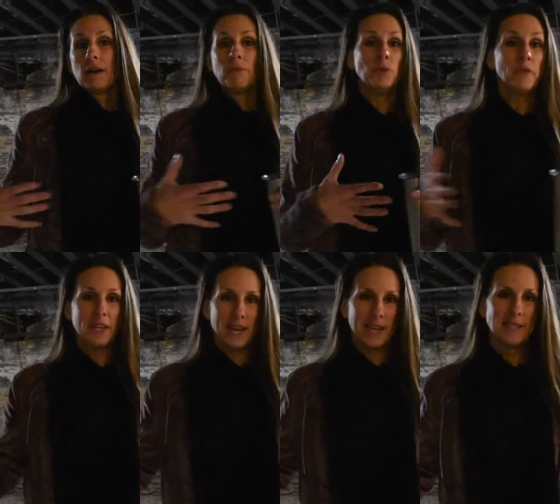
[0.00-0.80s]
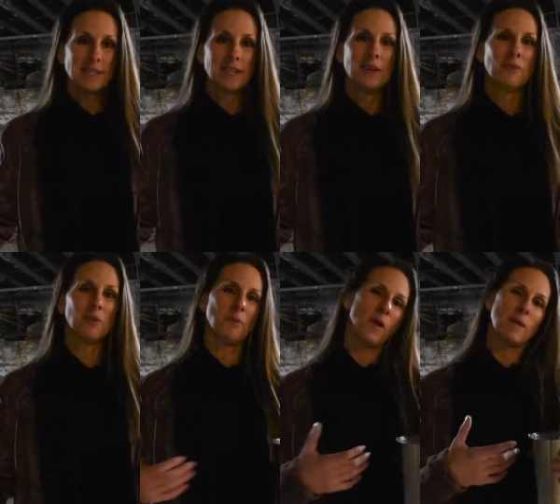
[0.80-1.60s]
movie night, where
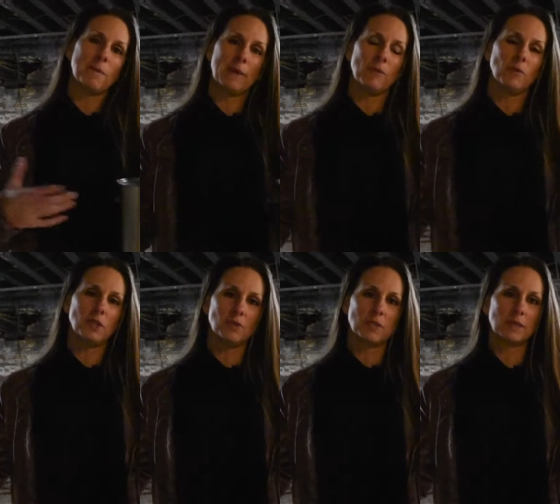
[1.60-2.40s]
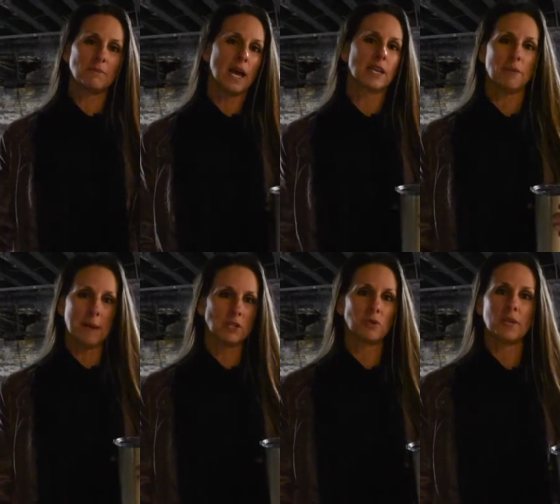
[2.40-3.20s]
maybe we do some
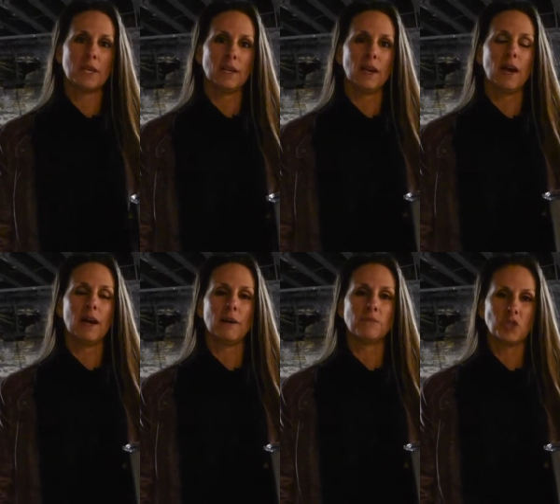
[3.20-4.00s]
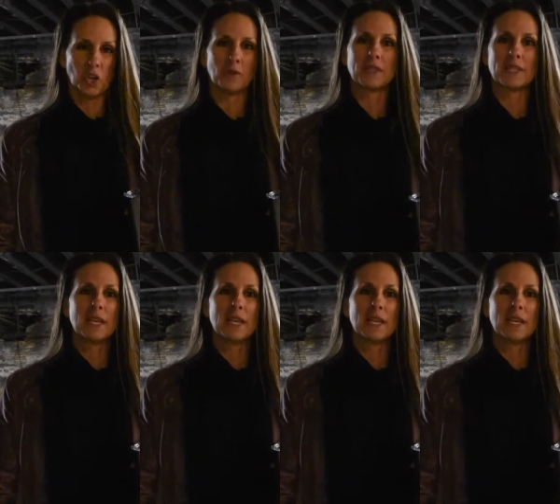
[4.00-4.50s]
documentary shows.